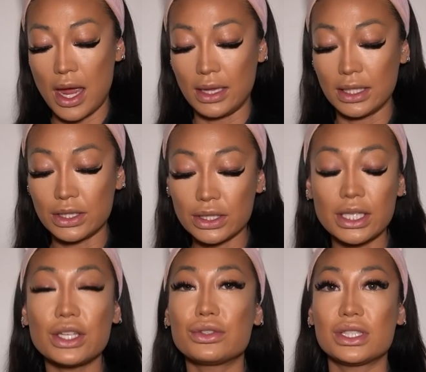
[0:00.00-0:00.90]

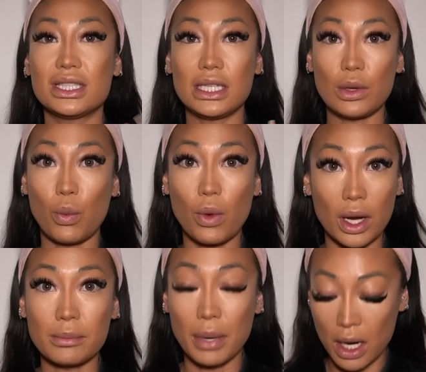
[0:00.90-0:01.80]
Literally, you just need
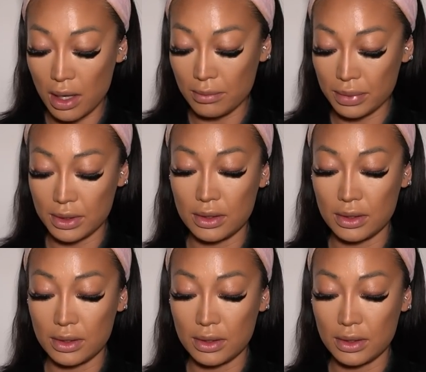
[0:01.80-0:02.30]
one pump.